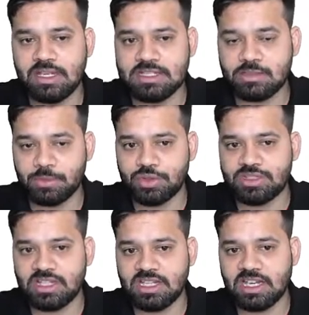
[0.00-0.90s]
Is it
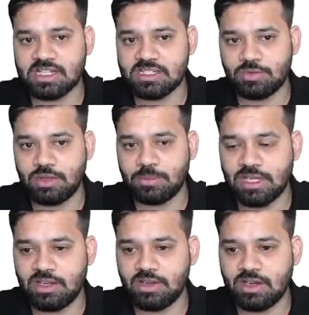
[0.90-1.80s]
Puducherry, Lakshadweep,
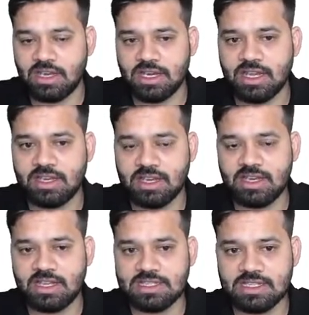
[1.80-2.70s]
Delhi or Ladakh? Right
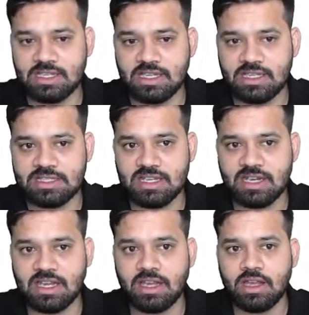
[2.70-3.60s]
answer here is
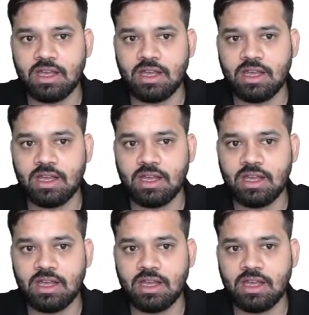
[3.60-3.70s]
Ladakh.